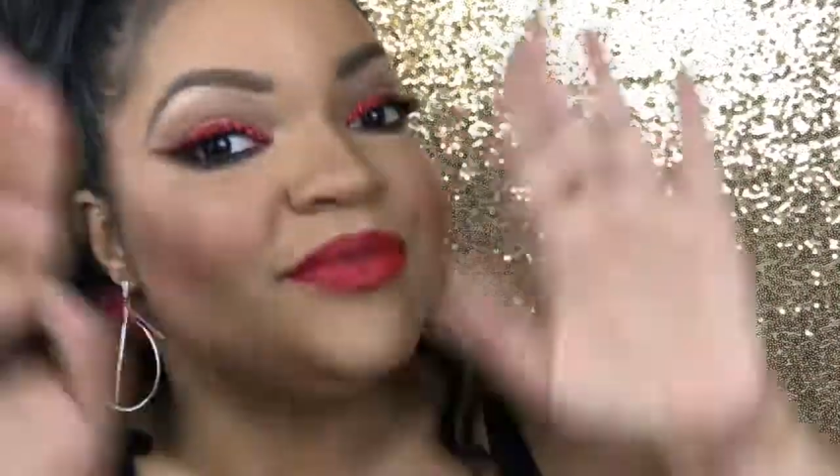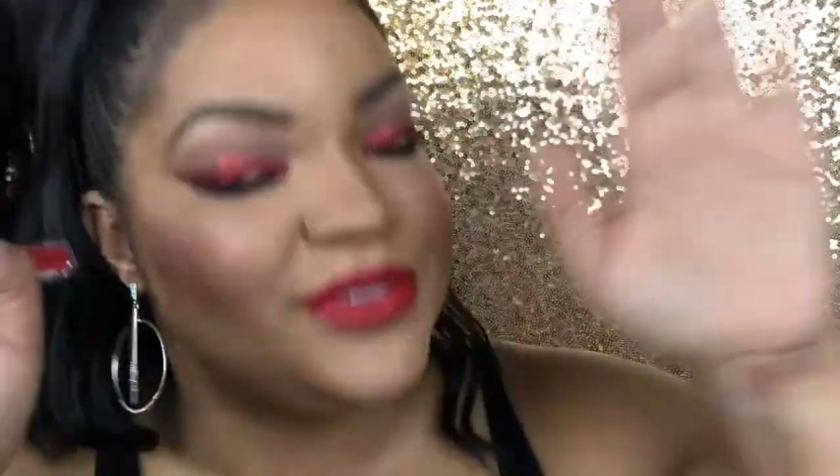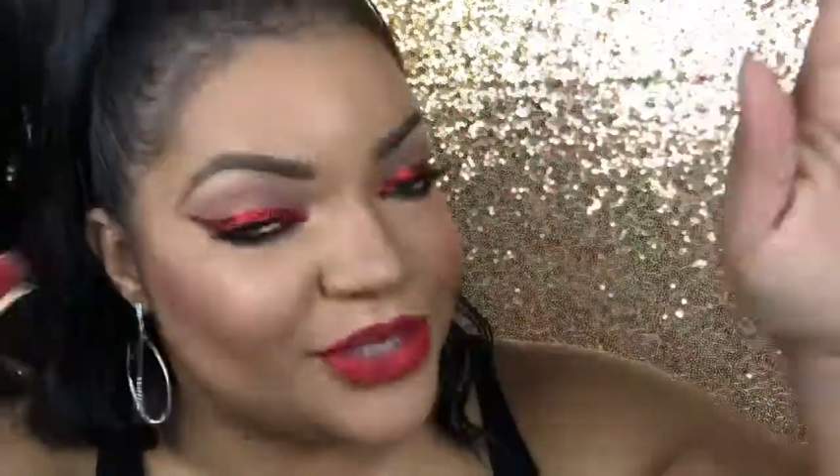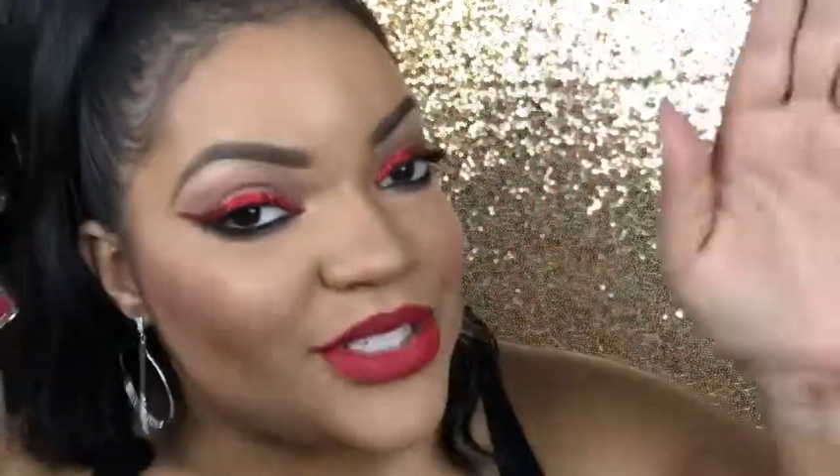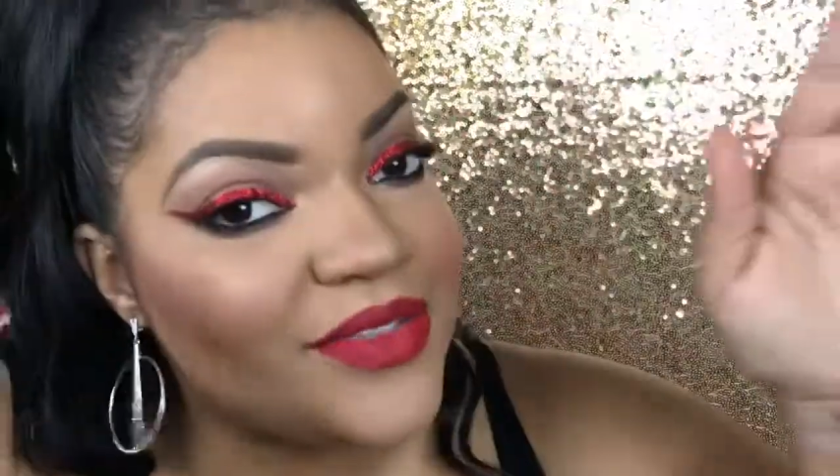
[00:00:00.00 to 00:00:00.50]

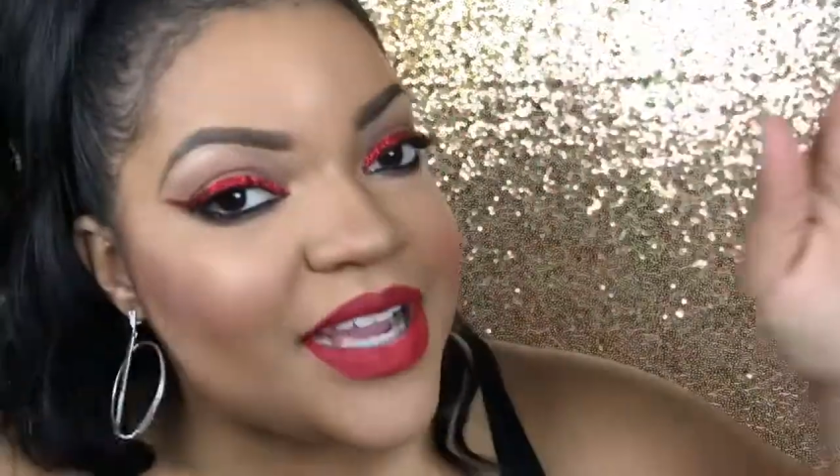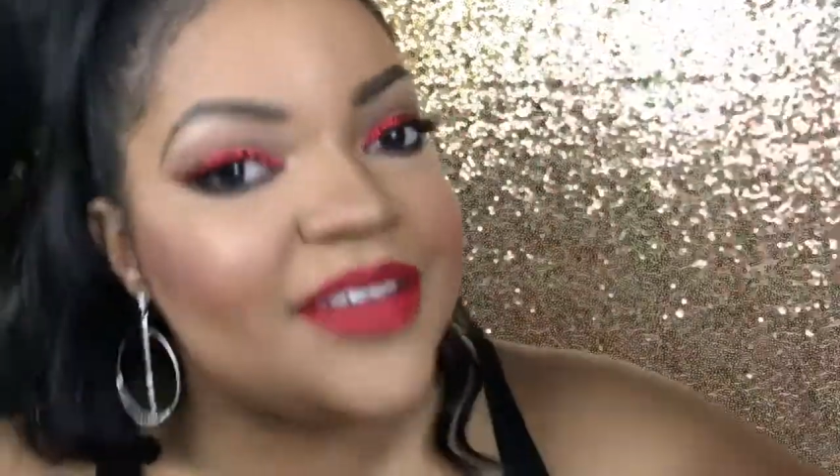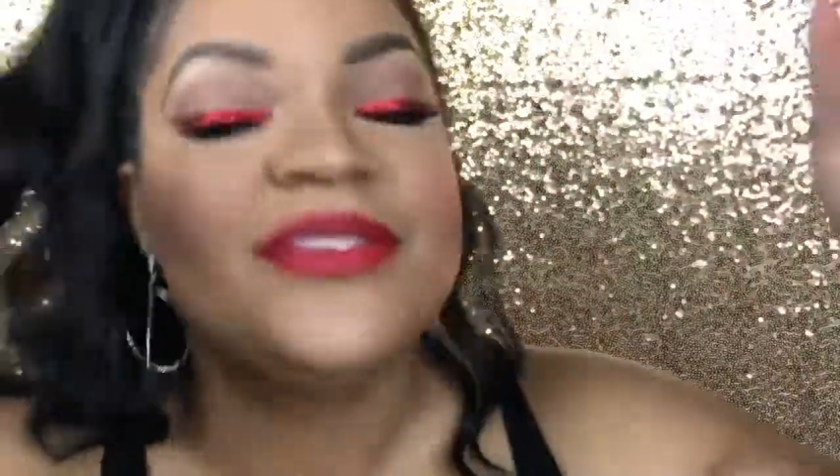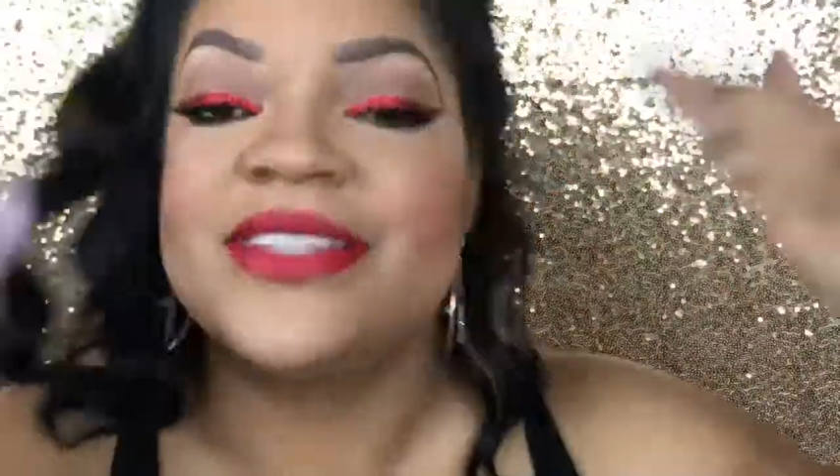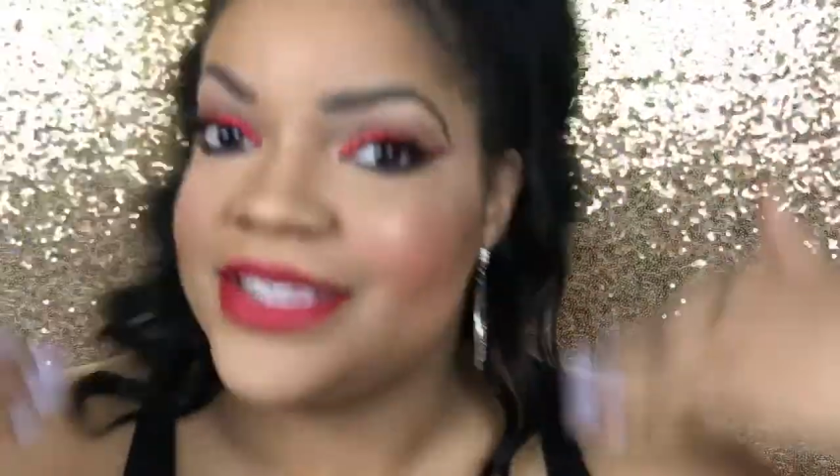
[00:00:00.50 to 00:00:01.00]
You'll
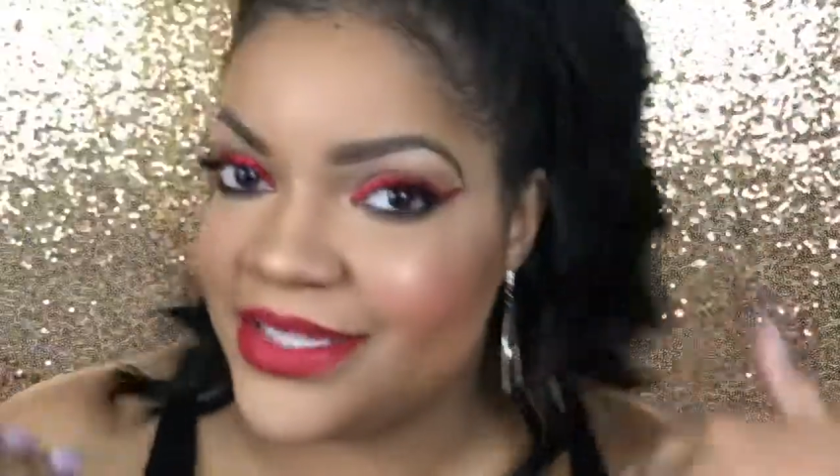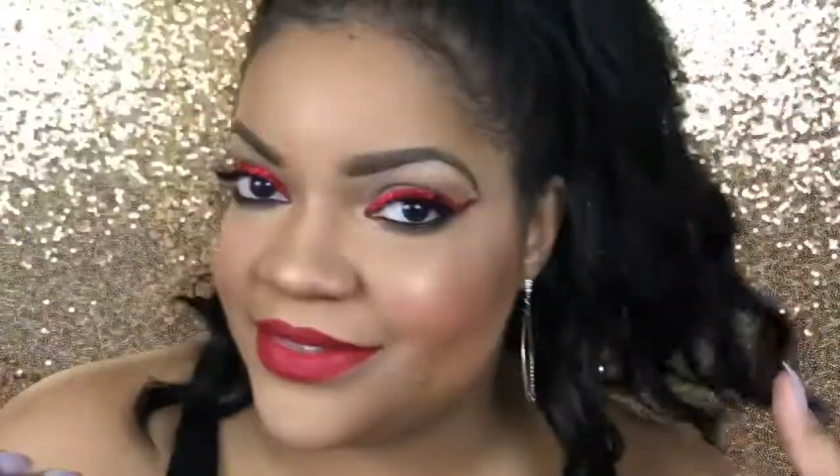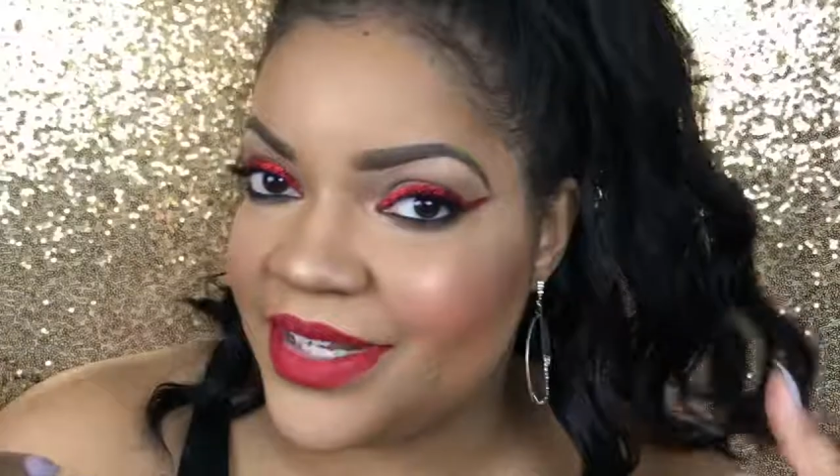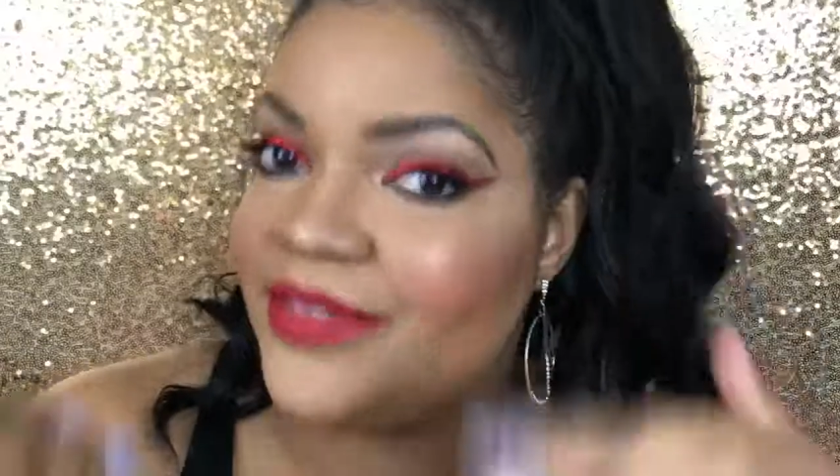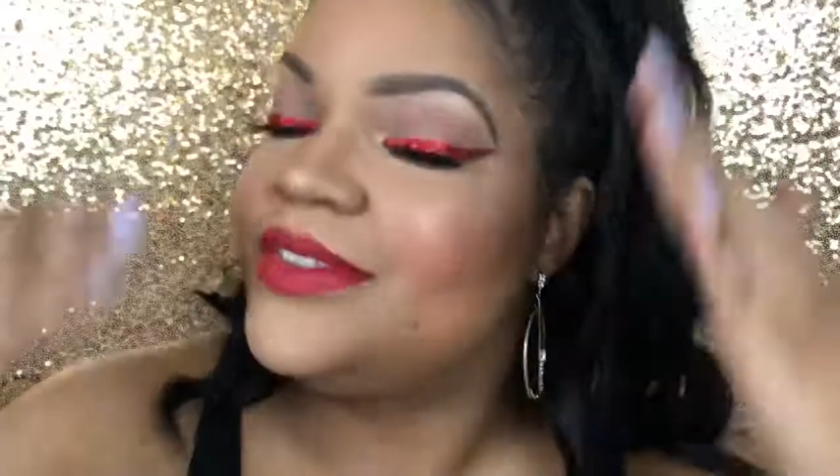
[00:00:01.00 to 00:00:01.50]
survive because I survived.